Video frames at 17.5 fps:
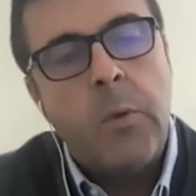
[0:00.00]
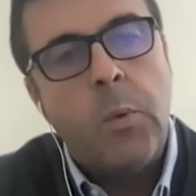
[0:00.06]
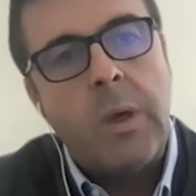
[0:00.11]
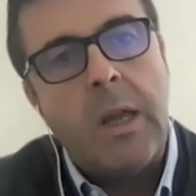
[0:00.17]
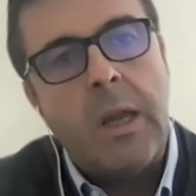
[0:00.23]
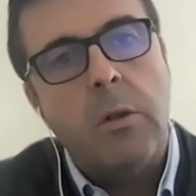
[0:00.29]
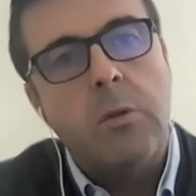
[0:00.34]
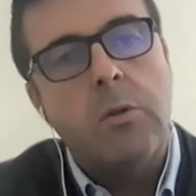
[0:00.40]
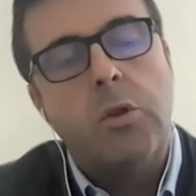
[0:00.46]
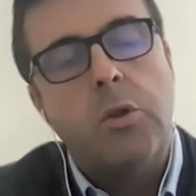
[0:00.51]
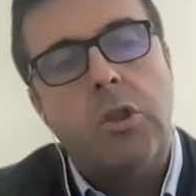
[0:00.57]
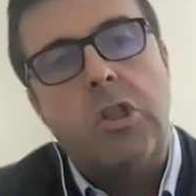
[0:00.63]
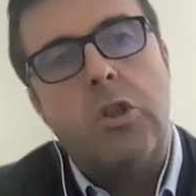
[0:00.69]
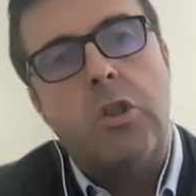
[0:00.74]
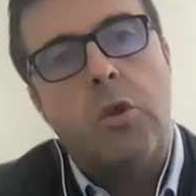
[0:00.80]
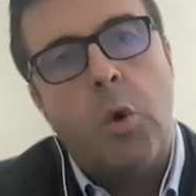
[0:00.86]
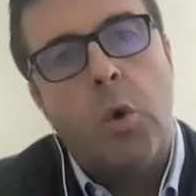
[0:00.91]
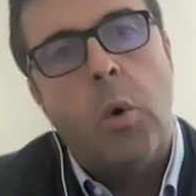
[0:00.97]
We cannot
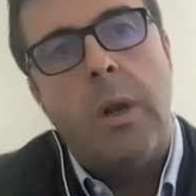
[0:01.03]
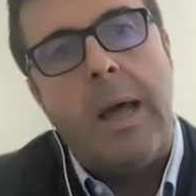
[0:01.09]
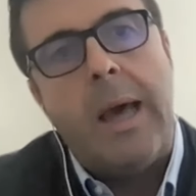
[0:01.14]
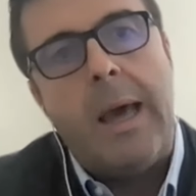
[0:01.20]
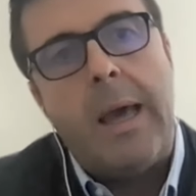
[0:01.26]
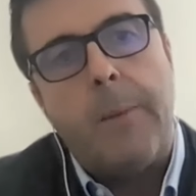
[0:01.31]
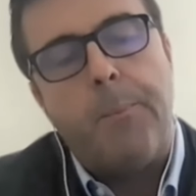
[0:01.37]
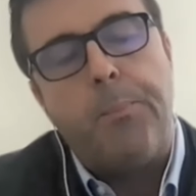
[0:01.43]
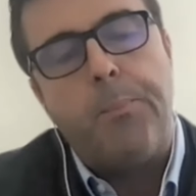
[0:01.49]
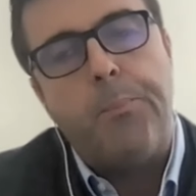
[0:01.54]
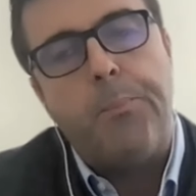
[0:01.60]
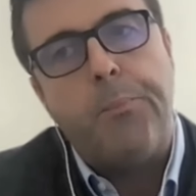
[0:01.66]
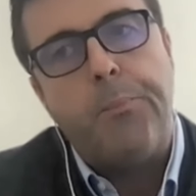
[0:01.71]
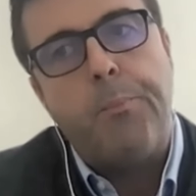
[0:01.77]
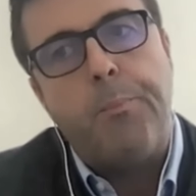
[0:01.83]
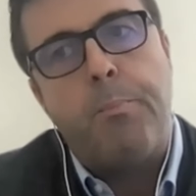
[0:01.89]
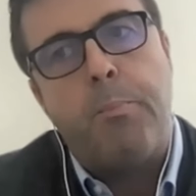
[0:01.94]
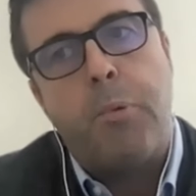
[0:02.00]
just do like
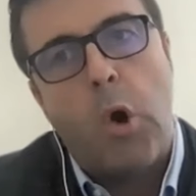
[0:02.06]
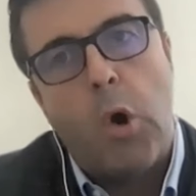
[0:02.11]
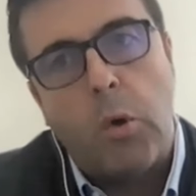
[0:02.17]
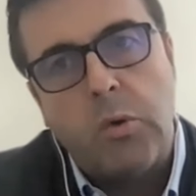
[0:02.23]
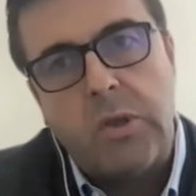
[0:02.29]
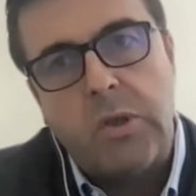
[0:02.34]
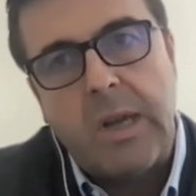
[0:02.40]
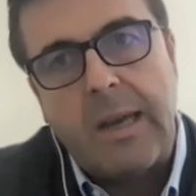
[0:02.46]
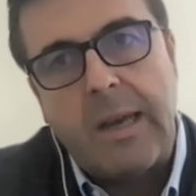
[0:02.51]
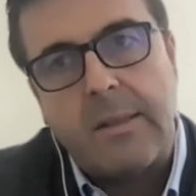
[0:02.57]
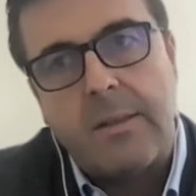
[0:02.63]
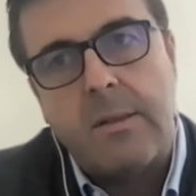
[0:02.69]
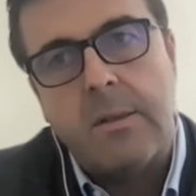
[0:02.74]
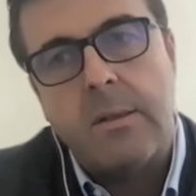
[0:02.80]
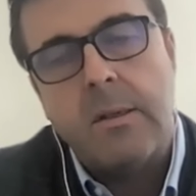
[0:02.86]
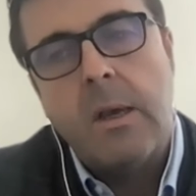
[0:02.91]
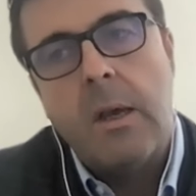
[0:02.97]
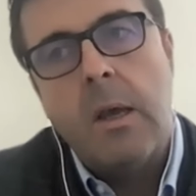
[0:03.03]

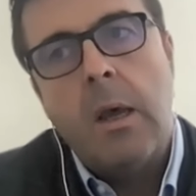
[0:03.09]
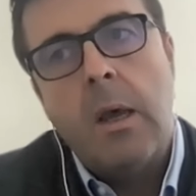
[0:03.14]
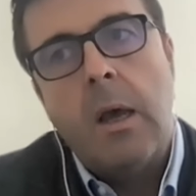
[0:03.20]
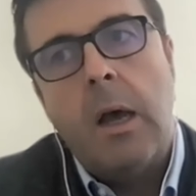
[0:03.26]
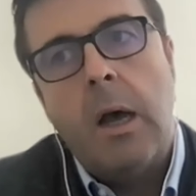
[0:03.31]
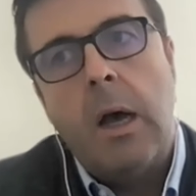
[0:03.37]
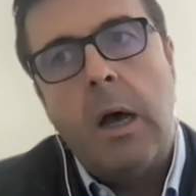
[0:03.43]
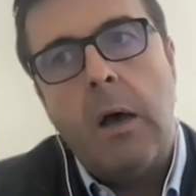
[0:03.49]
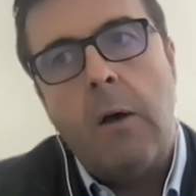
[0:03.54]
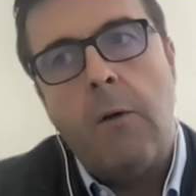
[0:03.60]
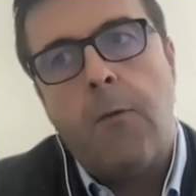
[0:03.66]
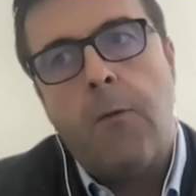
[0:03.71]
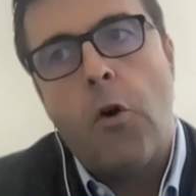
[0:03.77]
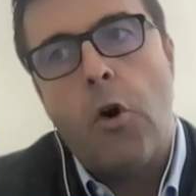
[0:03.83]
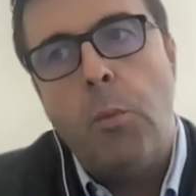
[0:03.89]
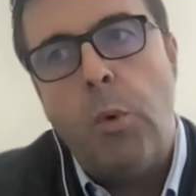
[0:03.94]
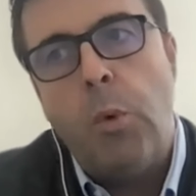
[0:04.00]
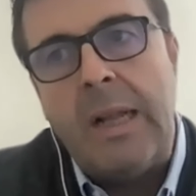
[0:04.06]
projects
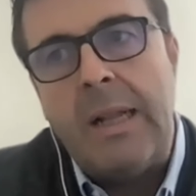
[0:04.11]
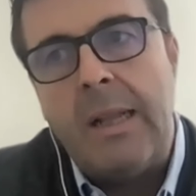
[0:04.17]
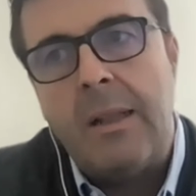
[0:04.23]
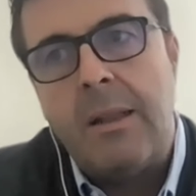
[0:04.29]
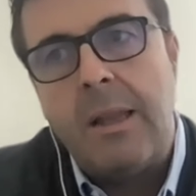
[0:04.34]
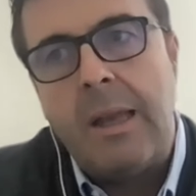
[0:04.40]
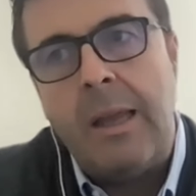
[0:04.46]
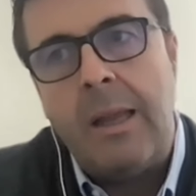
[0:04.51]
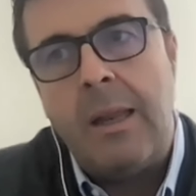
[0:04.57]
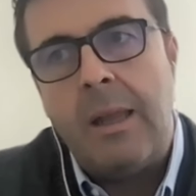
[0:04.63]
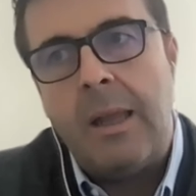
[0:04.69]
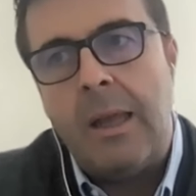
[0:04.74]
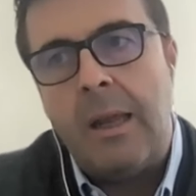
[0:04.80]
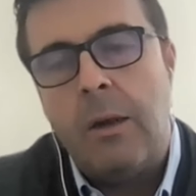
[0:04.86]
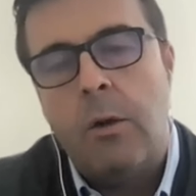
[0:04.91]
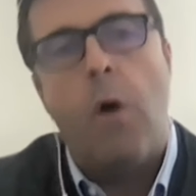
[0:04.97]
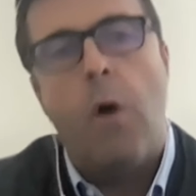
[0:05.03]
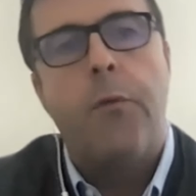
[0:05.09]
formulated
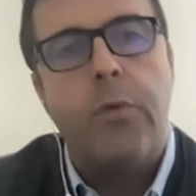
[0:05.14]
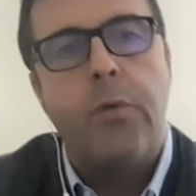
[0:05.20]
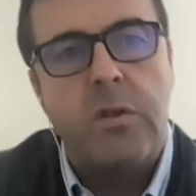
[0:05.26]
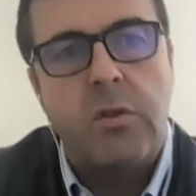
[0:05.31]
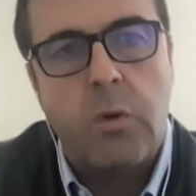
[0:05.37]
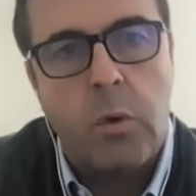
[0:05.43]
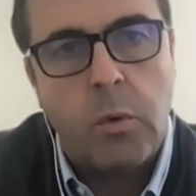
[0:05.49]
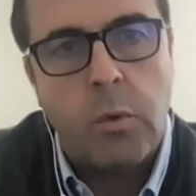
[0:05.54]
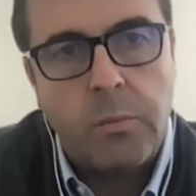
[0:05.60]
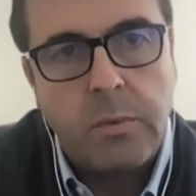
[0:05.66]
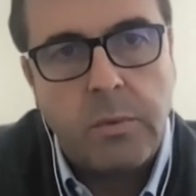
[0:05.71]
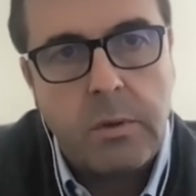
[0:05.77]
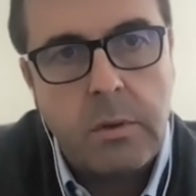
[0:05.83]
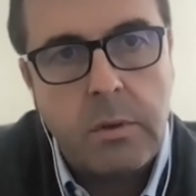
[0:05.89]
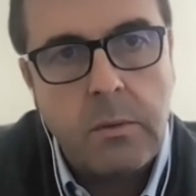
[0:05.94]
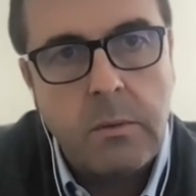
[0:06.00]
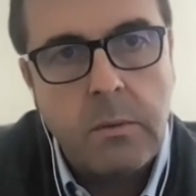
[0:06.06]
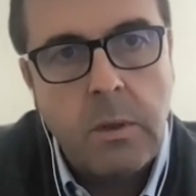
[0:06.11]
in conference
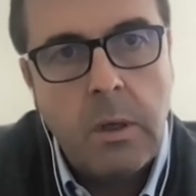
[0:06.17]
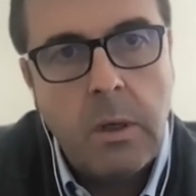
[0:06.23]
rooms.